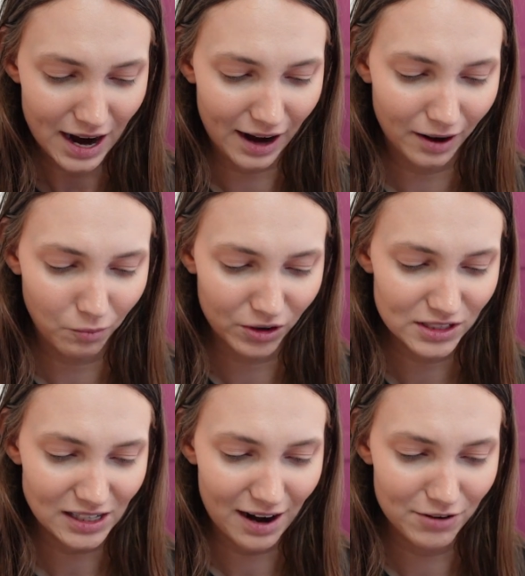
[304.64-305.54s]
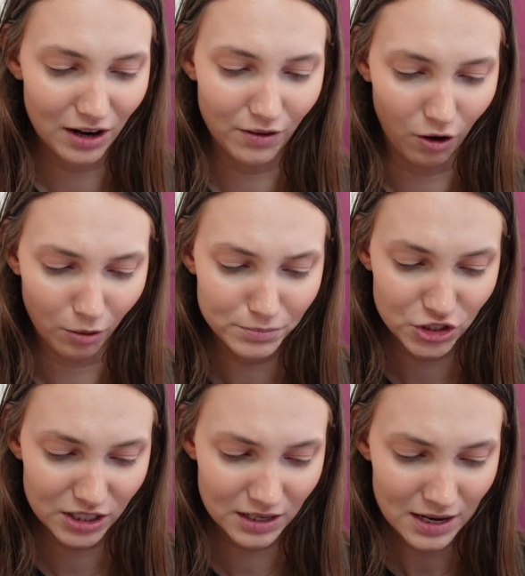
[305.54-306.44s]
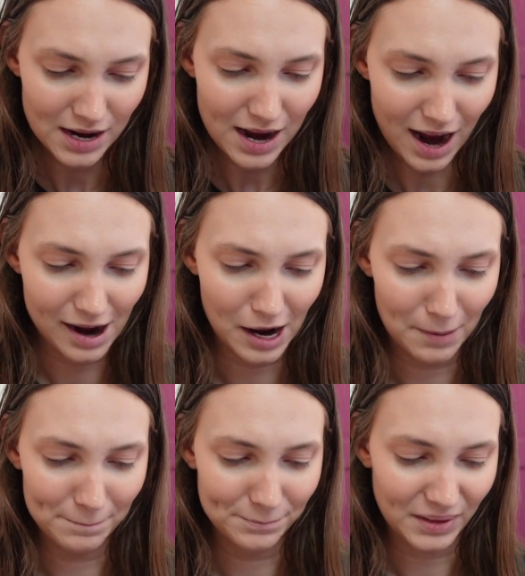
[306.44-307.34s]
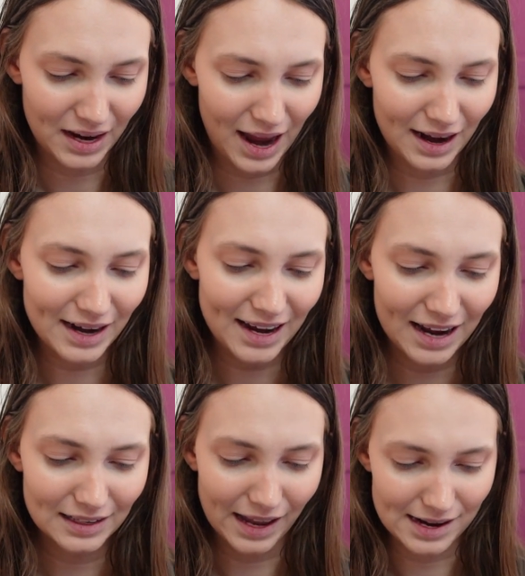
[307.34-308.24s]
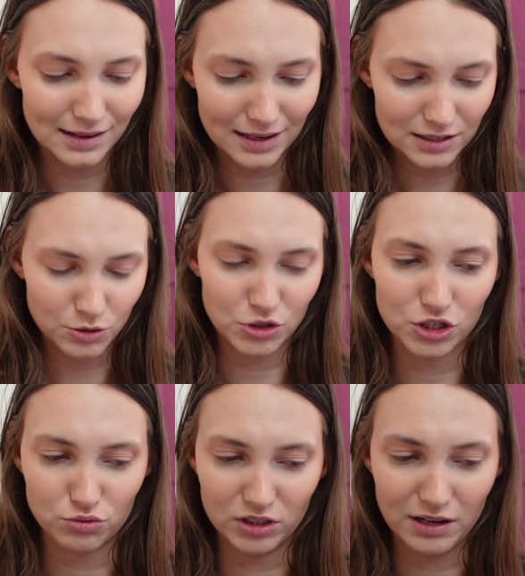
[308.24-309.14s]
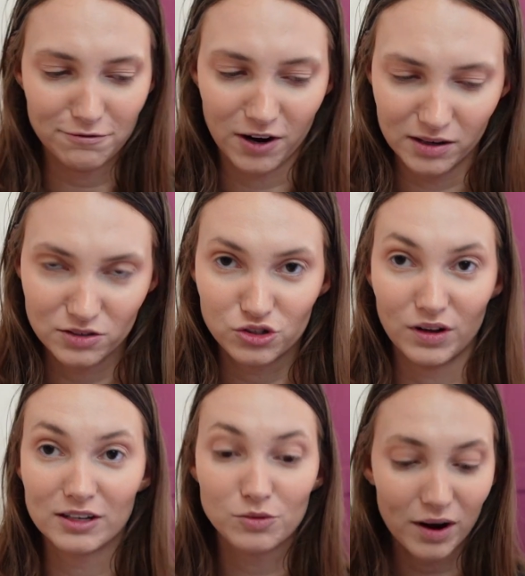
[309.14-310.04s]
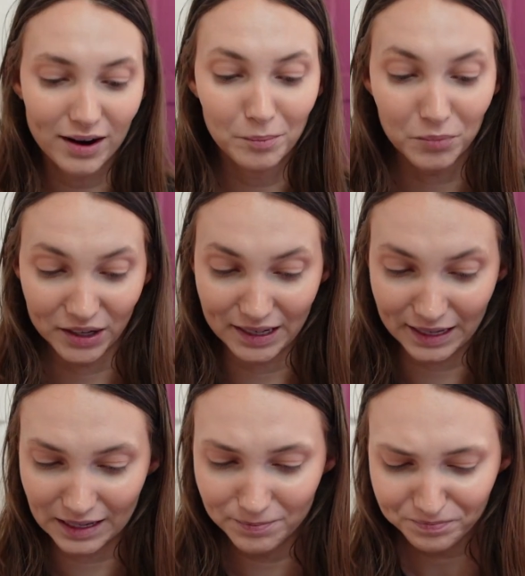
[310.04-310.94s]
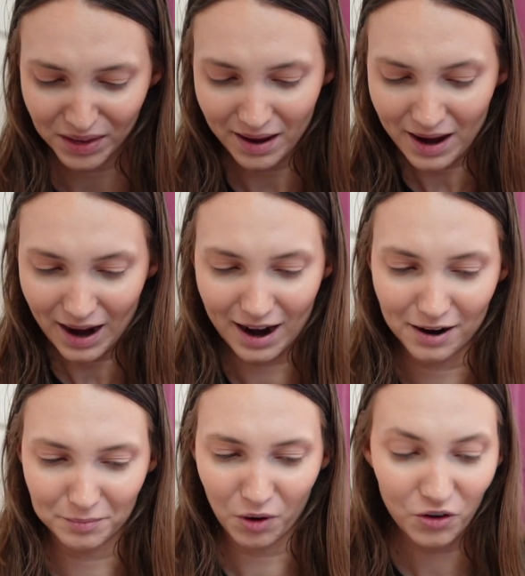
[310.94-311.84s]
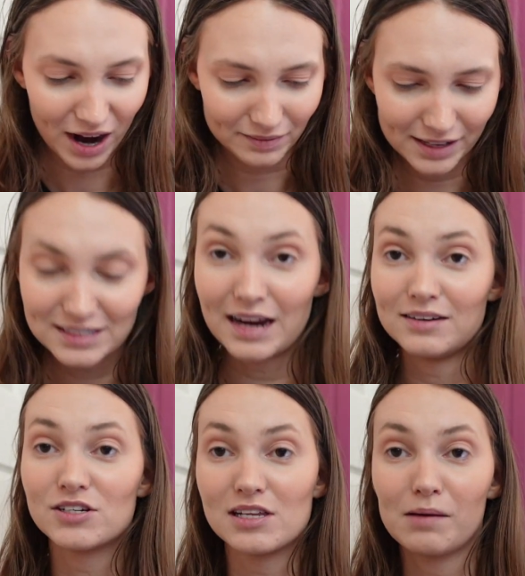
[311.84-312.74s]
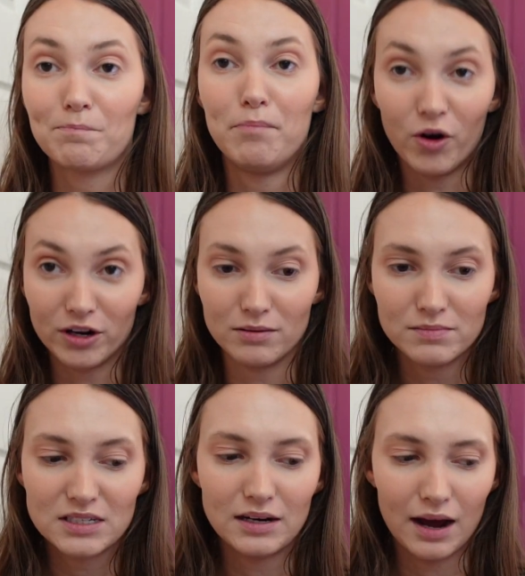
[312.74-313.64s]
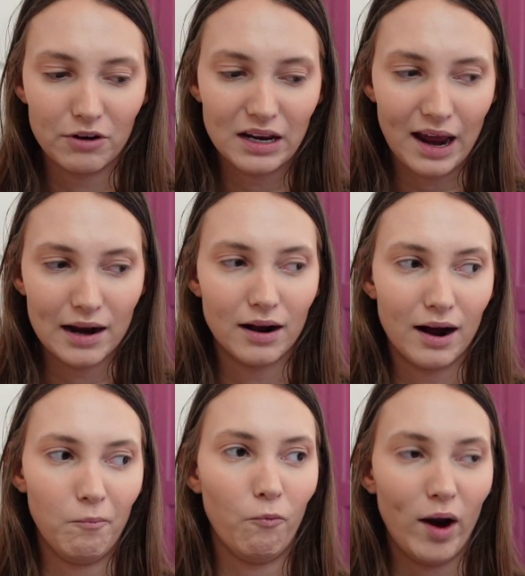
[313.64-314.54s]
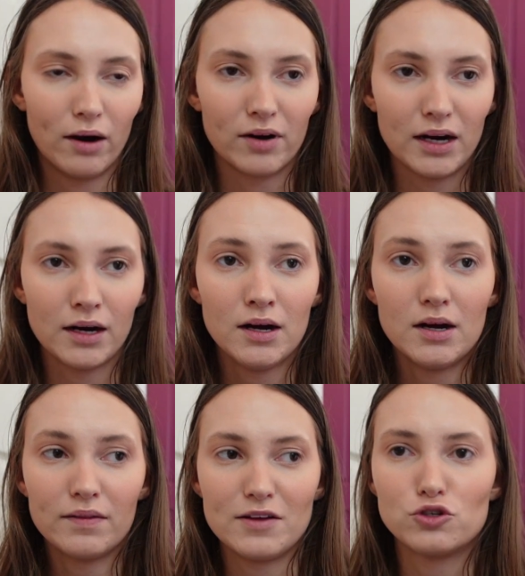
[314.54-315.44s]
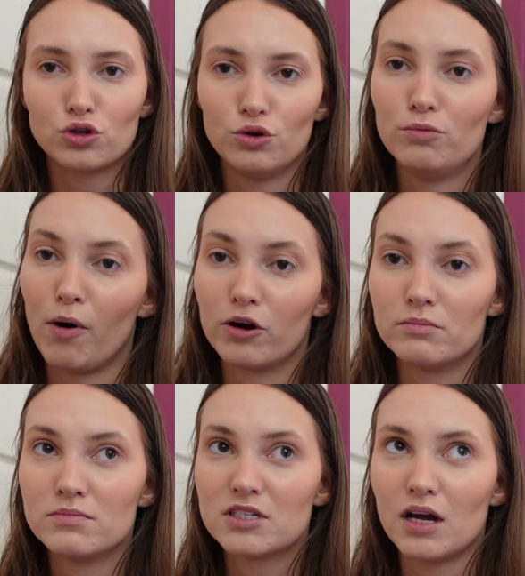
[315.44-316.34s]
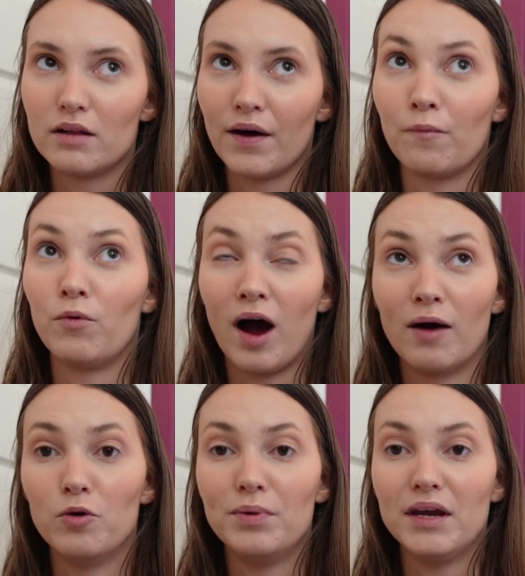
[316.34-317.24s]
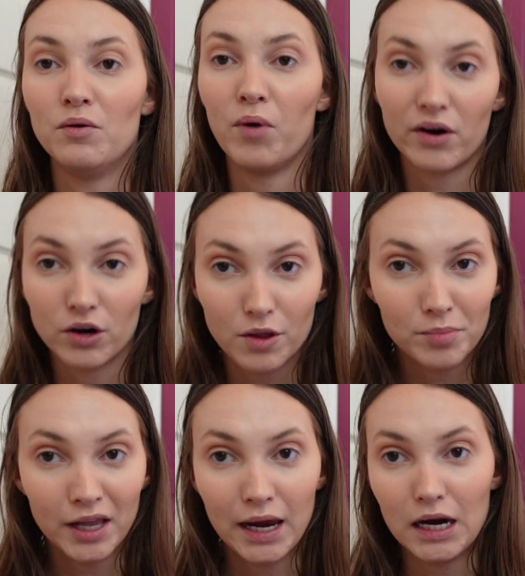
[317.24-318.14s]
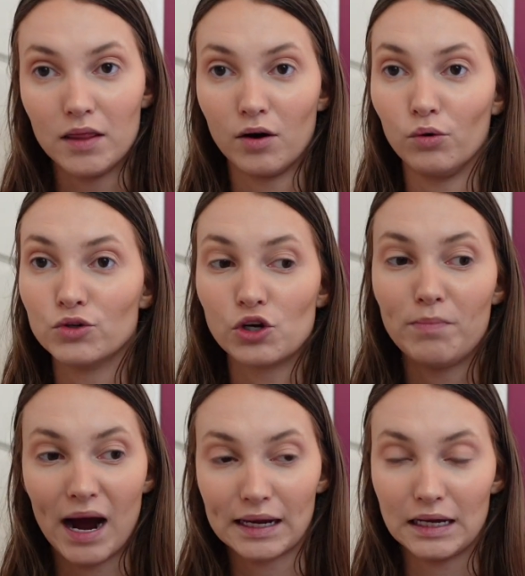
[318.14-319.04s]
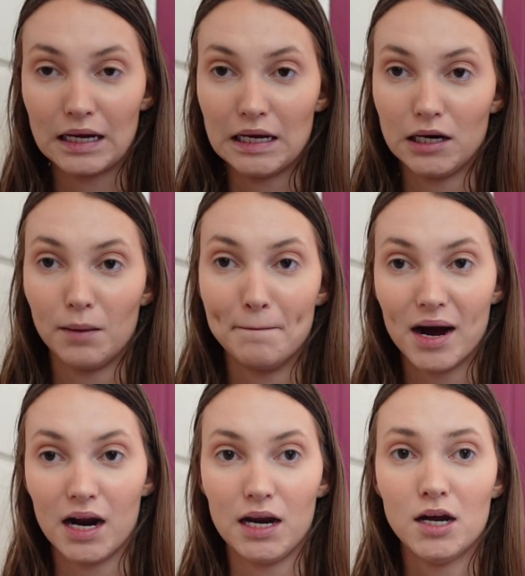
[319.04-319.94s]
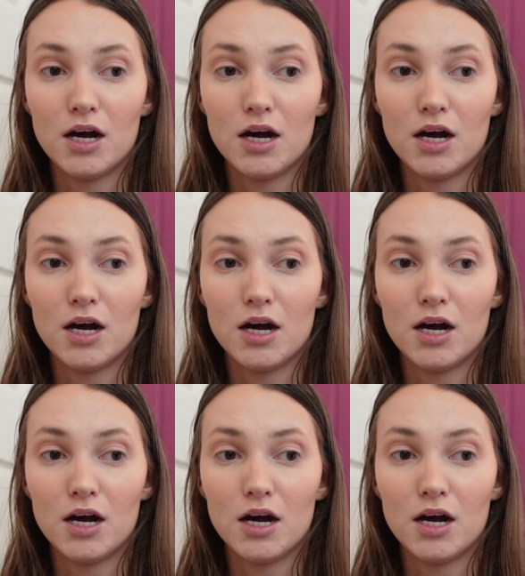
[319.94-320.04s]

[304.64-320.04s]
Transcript: and I wanted to have another option, and I can layer this, which is really fun. So that's why I'm bringing it. All right, let's get into the bottoms. Now again, I'm wearing, there's two bottoms that I will be wearing on the plane and then also packing in my